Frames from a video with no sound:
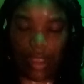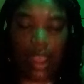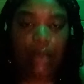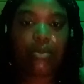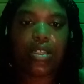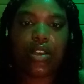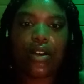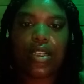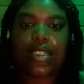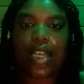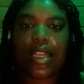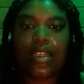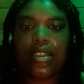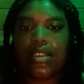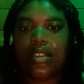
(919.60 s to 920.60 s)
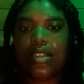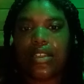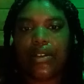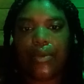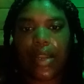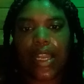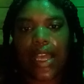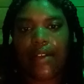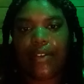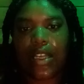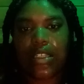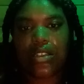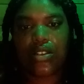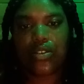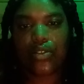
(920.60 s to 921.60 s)
I'm so excited to see what life
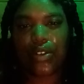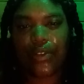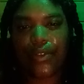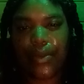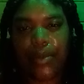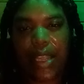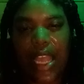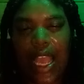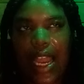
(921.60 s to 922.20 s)
has in store for me.